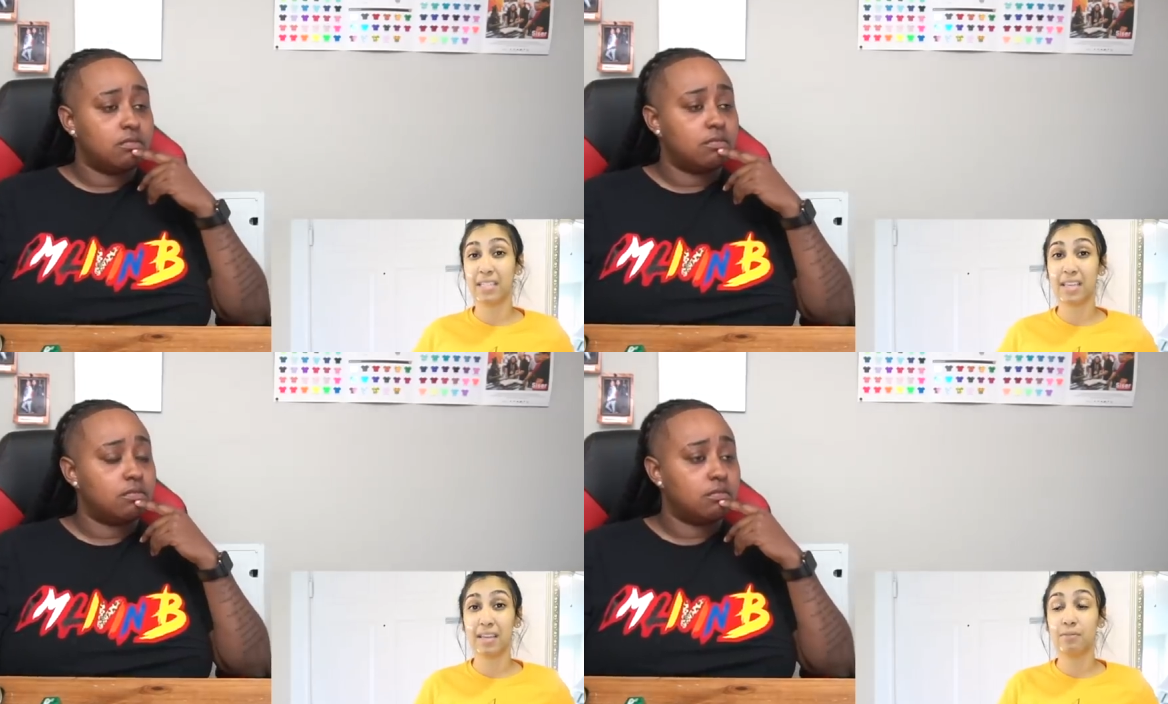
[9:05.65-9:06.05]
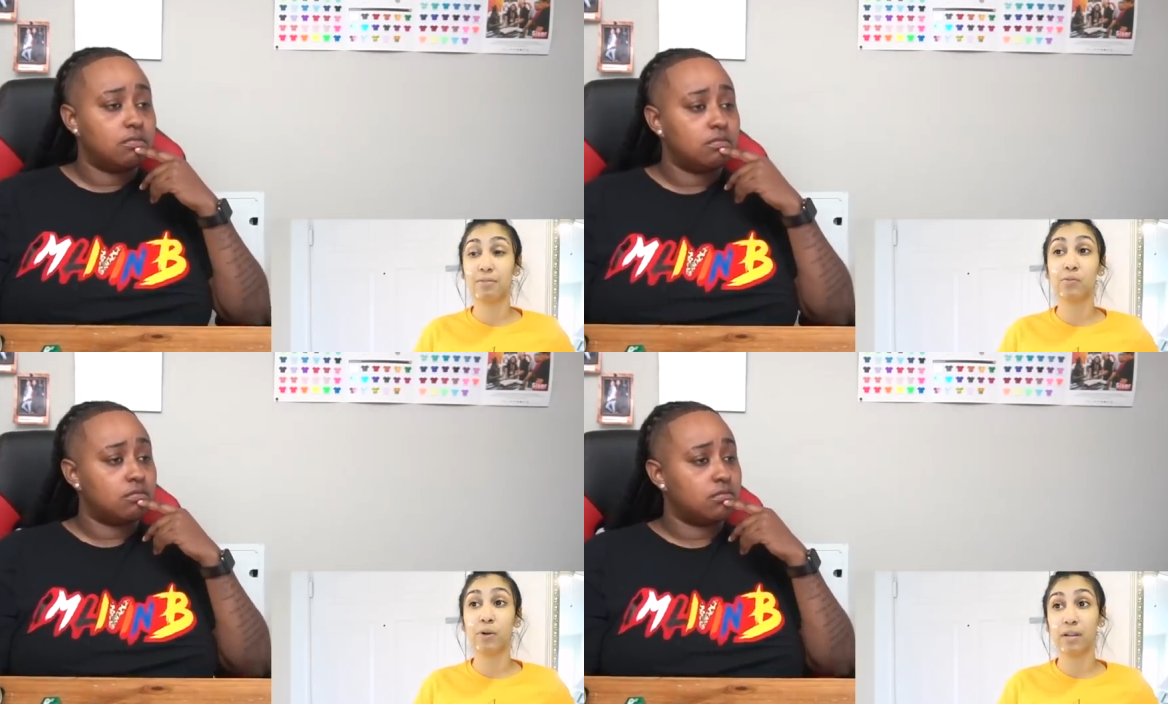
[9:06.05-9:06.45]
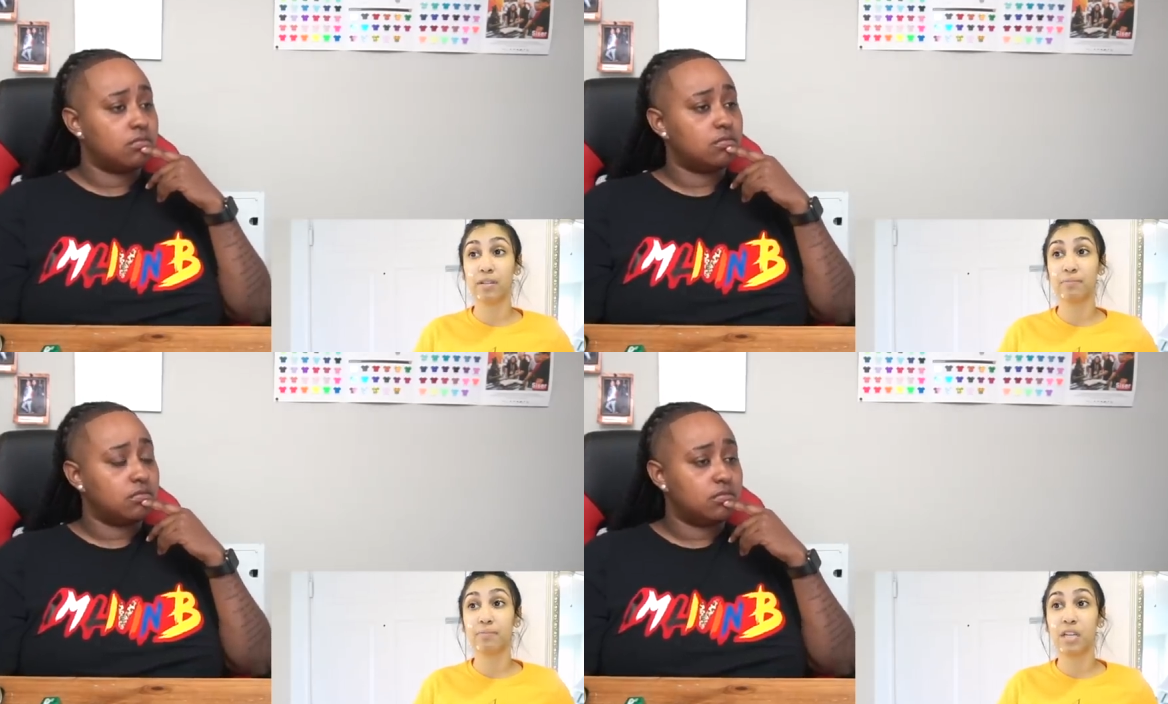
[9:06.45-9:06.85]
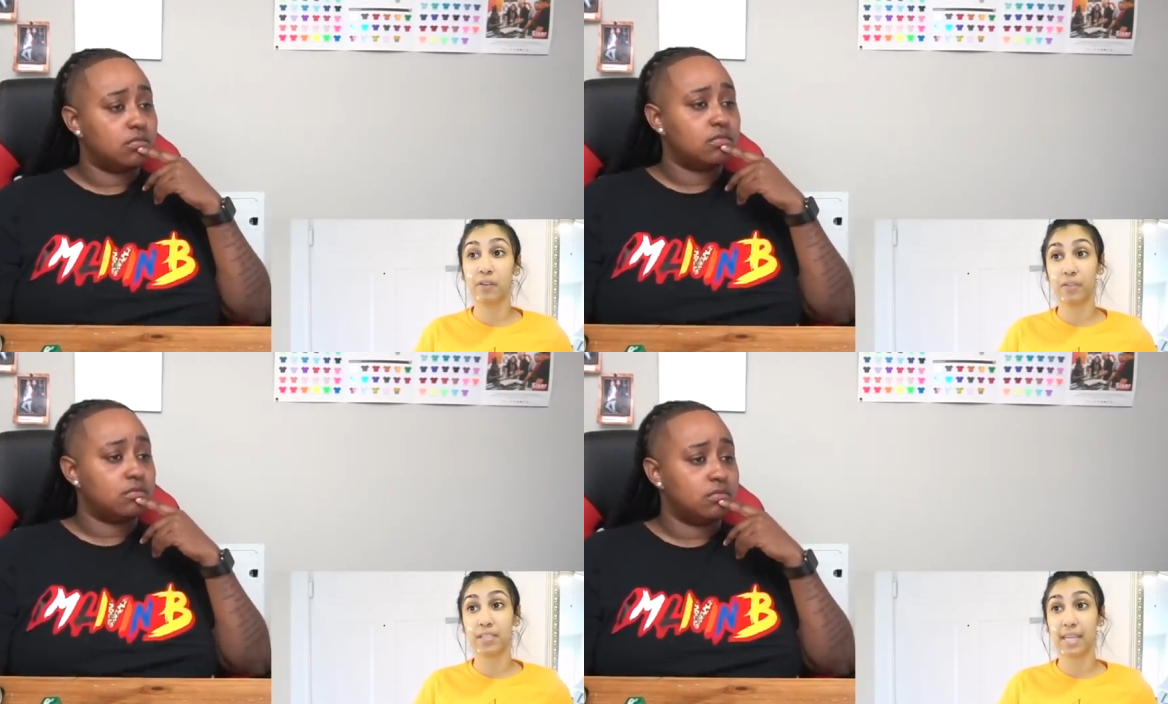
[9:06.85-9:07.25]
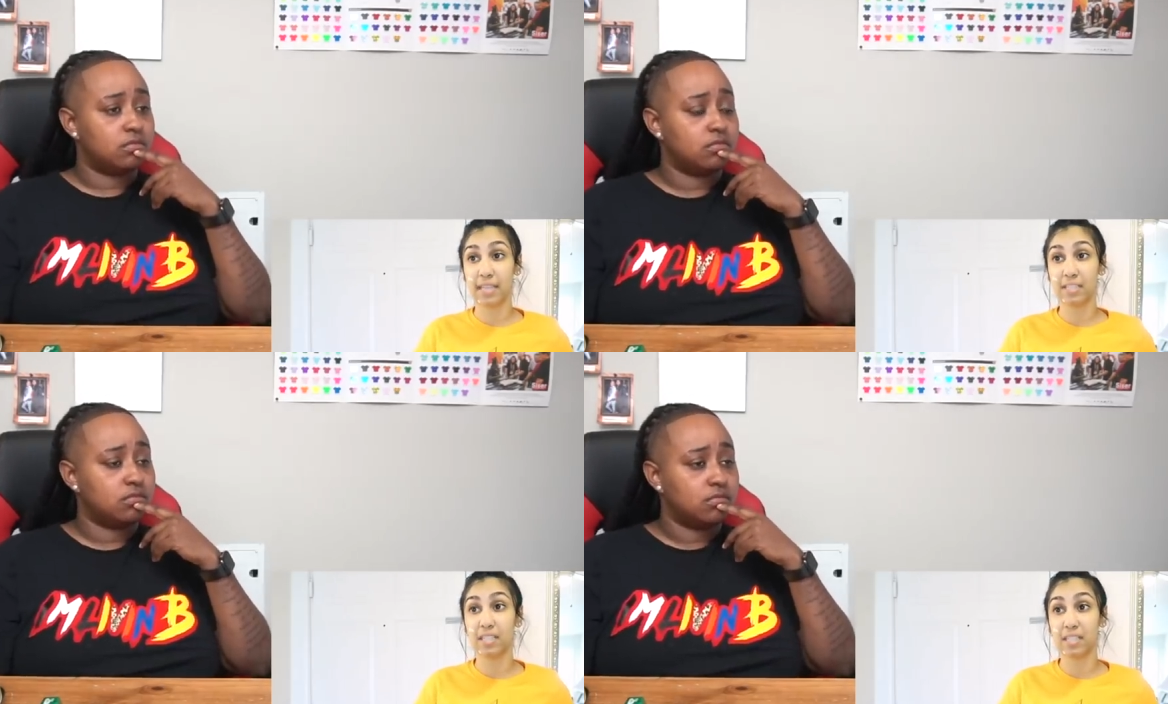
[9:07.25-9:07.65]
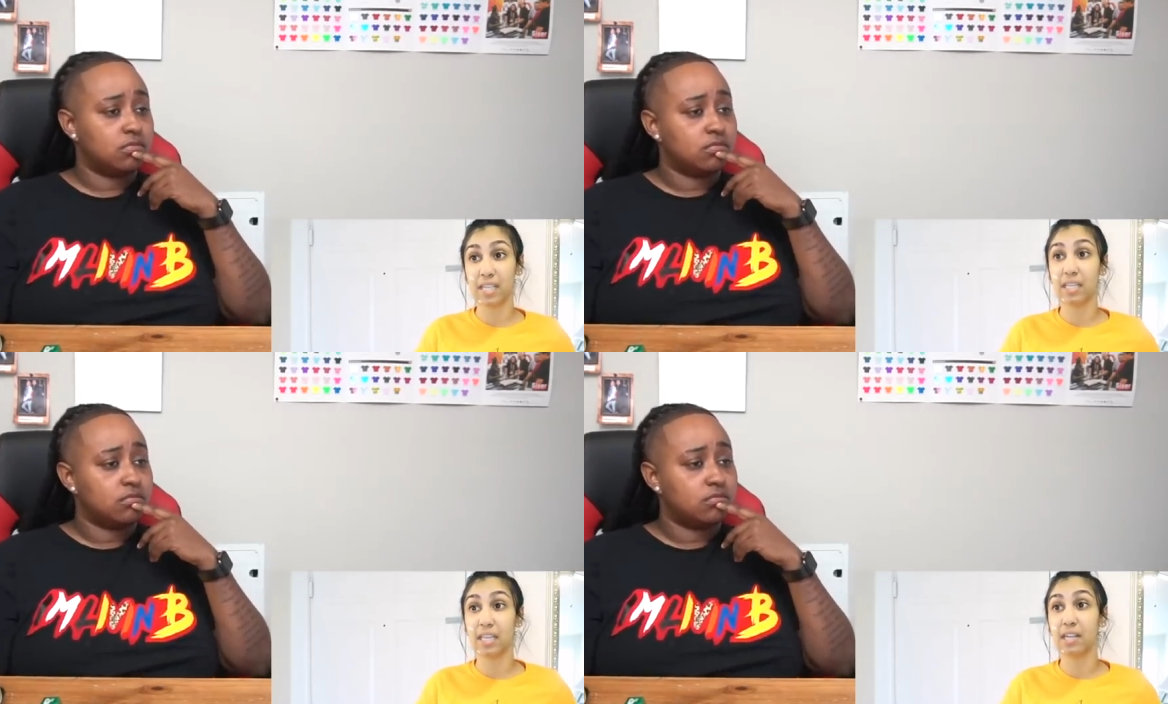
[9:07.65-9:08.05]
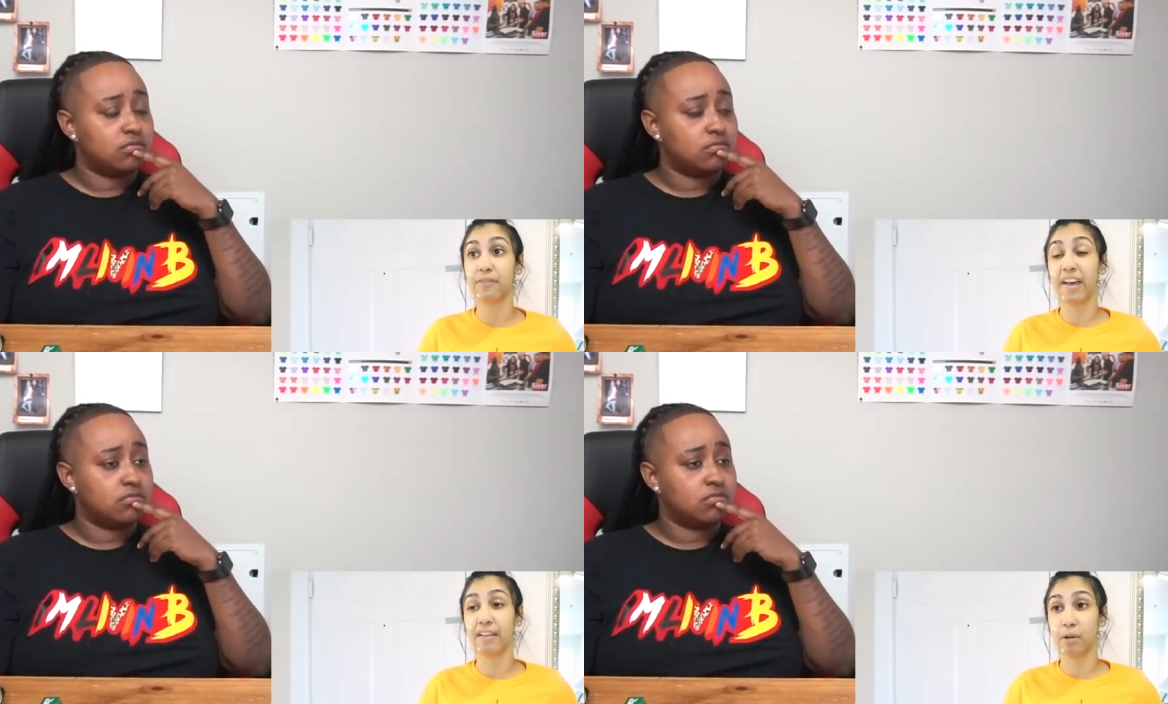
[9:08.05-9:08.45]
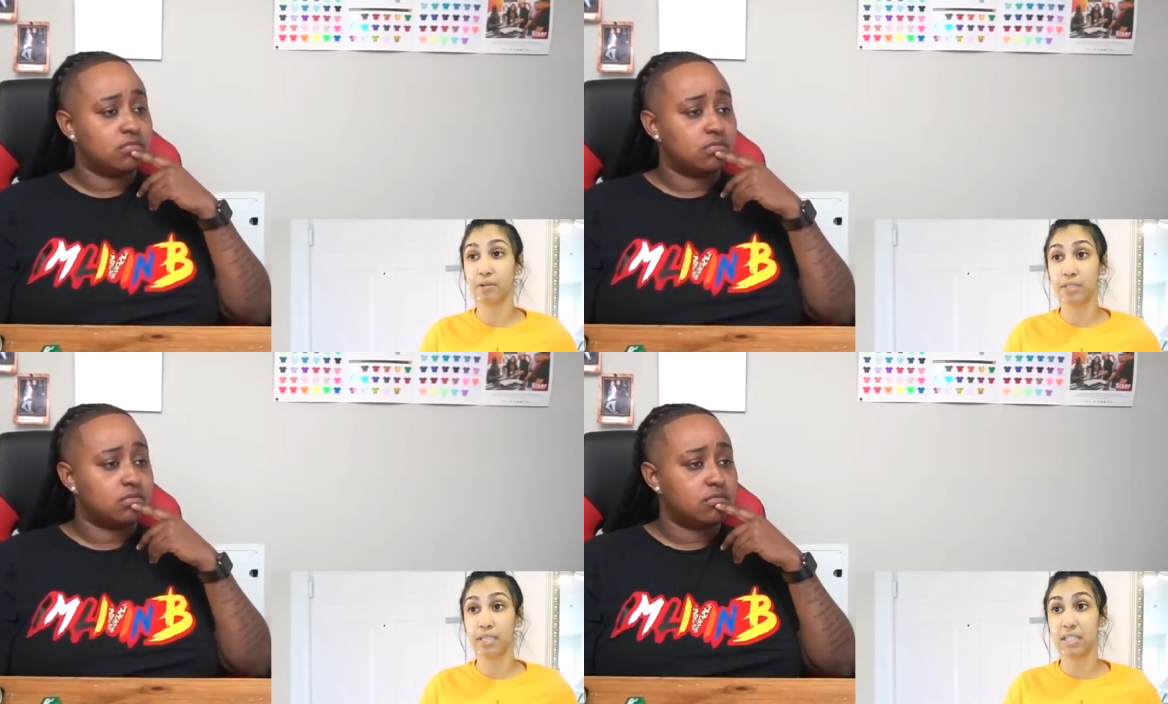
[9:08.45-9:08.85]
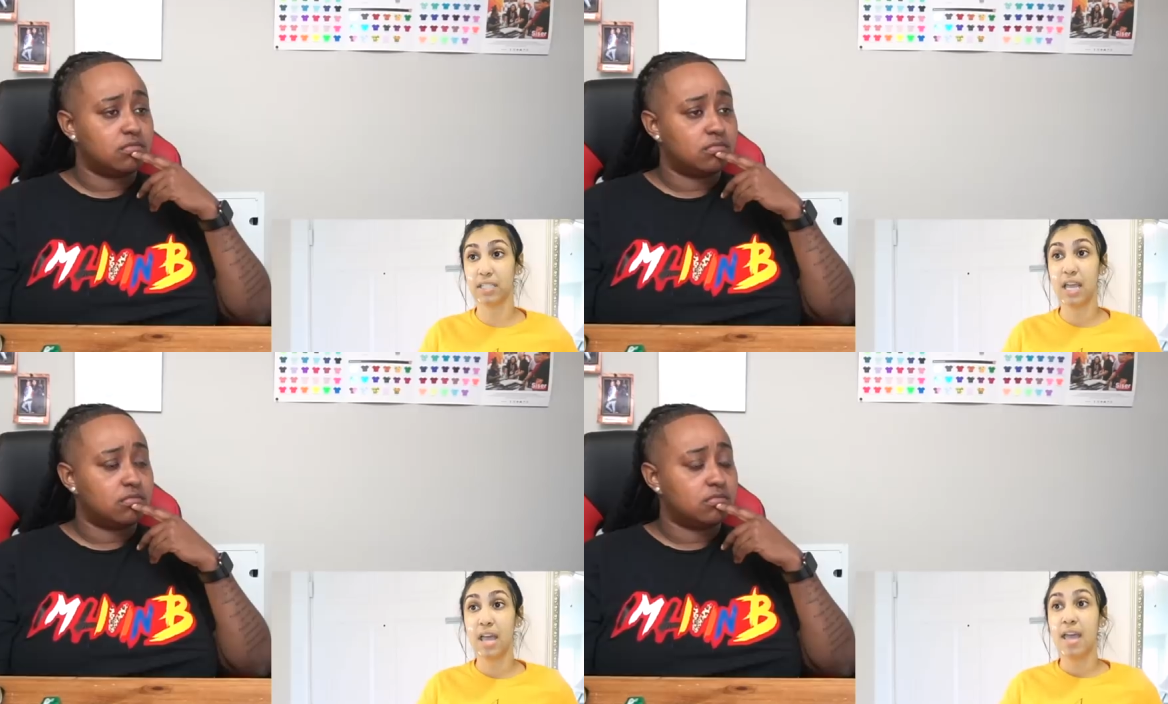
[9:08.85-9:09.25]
Speaker 1: He said it was one of the toughest cases he did of fibrosis.